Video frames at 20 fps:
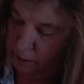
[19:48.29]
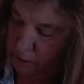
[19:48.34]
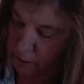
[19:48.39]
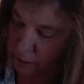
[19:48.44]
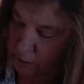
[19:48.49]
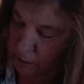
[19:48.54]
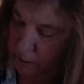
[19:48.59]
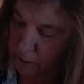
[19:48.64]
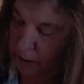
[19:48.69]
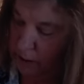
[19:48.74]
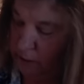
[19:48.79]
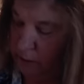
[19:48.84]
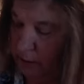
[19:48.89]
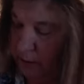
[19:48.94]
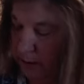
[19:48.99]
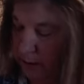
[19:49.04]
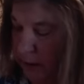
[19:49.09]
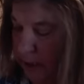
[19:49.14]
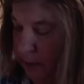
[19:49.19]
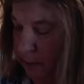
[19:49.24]
but I would
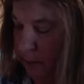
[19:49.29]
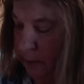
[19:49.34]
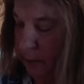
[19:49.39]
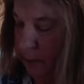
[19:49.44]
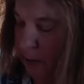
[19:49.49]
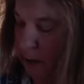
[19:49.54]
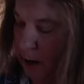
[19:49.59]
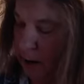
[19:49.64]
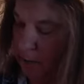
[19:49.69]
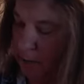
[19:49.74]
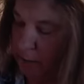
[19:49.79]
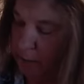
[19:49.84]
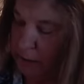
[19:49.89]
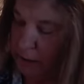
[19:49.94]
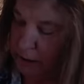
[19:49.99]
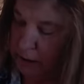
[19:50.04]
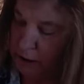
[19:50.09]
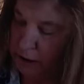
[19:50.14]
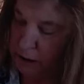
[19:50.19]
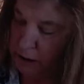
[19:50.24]
say probably
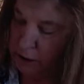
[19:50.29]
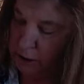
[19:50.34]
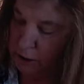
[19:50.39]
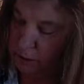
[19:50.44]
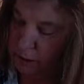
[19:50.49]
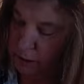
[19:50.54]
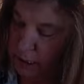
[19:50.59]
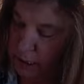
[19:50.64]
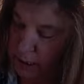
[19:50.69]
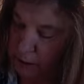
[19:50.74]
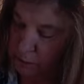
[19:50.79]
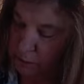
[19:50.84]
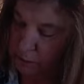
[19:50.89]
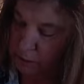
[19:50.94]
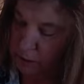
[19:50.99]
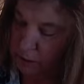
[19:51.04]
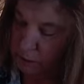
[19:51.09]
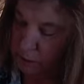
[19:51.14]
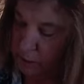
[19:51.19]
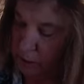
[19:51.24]
2
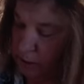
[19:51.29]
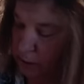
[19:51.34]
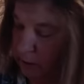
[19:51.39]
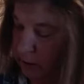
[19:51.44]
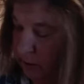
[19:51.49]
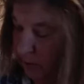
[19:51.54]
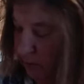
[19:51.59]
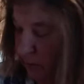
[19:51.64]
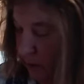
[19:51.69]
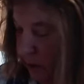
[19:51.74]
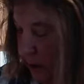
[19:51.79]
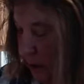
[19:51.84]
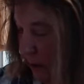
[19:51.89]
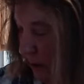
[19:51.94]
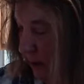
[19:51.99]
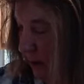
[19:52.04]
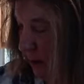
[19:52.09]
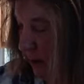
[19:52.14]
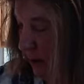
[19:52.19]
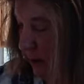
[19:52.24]
tablespoons for
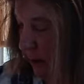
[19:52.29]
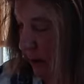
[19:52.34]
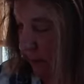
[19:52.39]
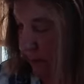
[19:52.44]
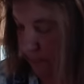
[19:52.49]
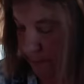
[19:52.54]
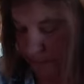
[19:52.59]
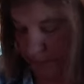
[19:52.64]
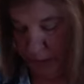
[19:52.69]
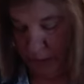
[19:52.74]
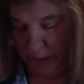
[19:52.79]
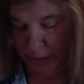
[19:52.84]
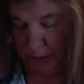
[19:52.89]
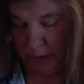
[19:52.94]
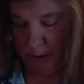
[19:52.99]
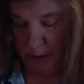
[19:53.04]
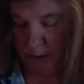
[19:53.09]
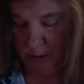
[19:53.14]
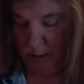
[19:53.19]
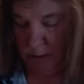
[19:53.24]
this.
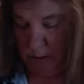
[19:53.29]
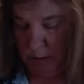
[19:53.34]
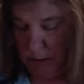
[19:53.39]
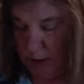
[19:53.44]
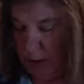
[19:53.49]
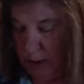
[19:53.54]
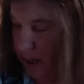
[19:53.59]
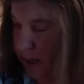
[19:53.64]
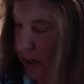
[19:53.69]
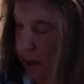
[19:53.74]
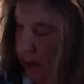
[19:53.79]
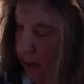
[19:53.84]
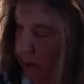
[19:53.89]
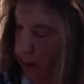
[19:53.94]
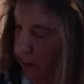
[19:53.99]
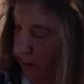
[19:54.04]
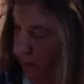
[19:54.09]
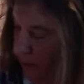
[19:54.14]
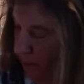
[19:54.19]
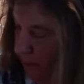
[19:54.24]
Okay,
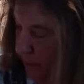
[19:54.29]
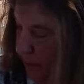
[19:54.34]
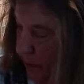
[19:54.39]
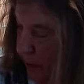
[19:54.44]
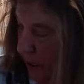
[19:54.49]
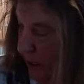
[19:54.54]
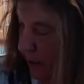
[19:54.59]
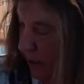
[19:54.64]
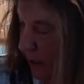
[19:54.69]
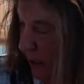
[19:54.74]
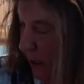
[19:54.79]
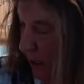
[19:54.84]
and then